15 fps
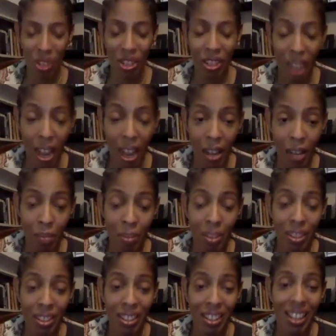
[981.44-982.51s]

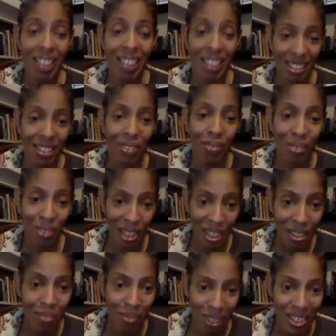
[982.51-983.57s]
Times, and then
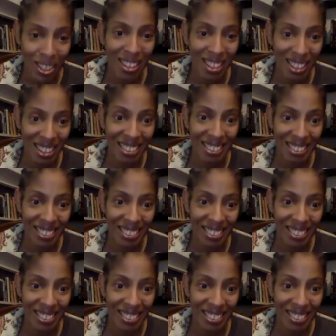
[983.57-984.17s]
it was a thing.